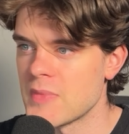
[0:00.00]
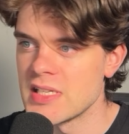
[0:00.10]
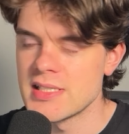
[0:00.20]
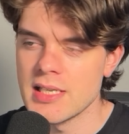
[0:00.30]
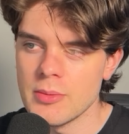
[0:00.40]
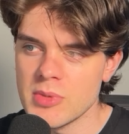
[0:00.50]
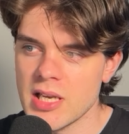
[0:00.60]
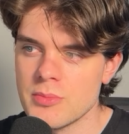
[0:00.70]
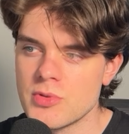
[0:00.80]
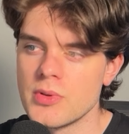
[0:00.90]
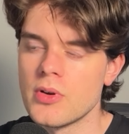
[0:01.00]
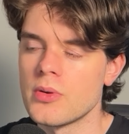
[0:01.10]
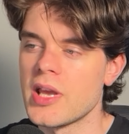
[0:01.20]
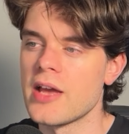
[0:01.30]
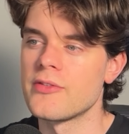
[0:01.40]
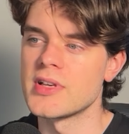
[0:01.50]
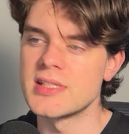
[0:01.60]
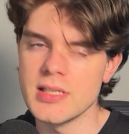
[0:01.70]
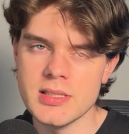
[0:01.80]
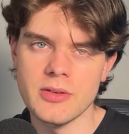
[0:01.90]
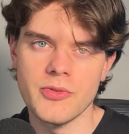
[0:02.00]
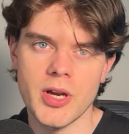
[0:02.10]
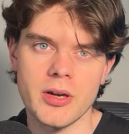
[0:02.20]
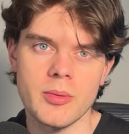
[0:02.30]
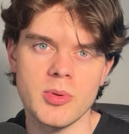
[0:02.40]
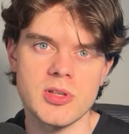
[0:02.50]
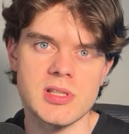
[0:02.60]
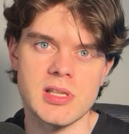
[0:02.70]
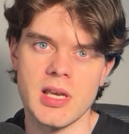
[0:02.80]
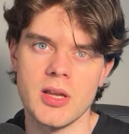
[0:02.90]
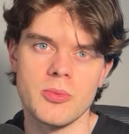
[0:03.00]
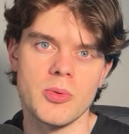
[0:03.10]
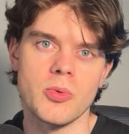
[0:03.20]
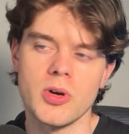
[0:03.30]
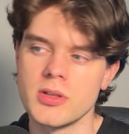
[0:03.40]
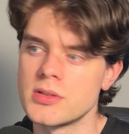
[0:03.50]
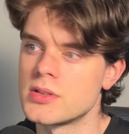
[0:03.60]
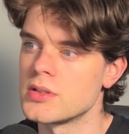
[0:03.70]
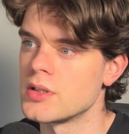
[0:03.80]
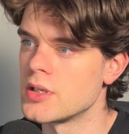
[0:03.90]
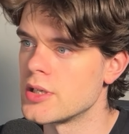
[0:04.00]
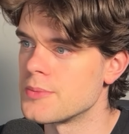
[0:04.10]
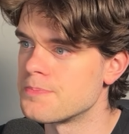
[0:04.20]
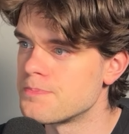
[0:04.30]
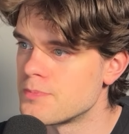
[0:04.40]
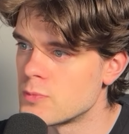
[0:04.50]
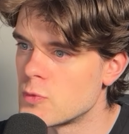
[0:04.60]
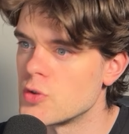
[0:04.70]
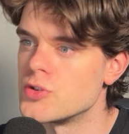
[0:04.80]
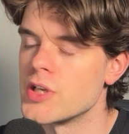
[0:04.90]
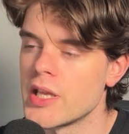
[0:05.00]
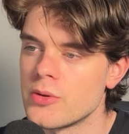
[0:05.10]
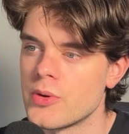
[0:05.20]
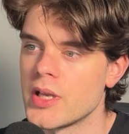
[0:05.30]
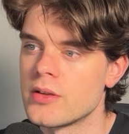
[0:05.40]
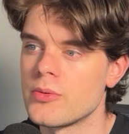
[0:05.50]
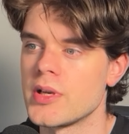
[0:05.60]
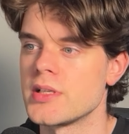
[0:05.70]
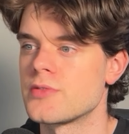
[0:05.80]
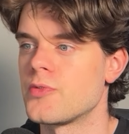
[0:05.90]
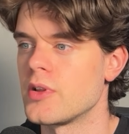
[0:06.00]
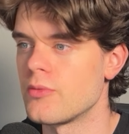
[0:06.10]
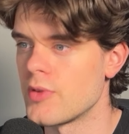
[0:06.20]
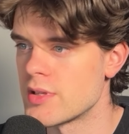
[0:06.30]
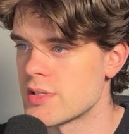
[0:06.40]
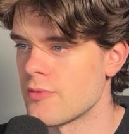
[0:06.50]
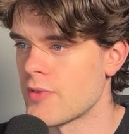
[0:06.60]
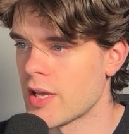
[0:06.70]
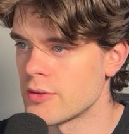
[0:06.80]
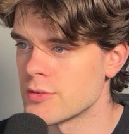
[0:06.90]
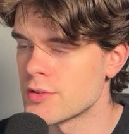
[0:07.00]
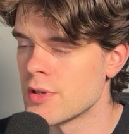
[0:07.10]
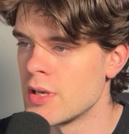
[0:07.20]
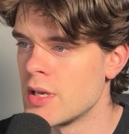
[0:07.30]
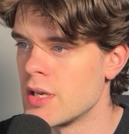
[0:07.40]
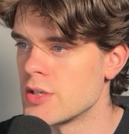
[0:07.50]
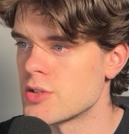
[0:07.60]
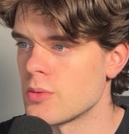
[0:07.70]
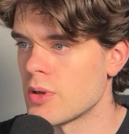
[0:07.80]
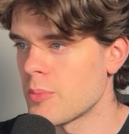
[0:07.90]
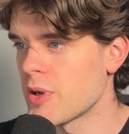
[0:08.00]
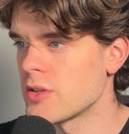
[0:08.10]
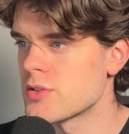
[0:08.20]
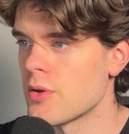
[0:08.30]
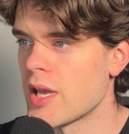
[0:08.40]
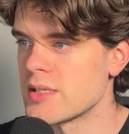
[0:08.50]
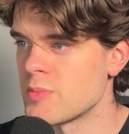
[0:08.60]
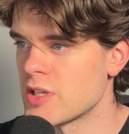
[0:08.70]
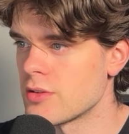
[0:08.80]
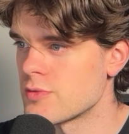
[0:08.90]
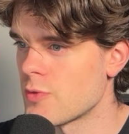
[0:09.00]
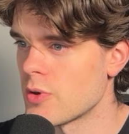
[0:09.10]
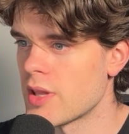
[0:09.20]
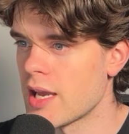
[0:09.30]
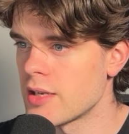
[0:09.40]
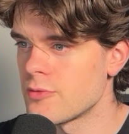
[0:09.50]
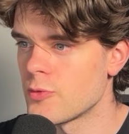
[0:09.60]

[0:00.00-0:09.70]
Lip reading: Sometimes we don't have existing variables and we want to generate arrays filled with some values. So NumPy also has methods for that.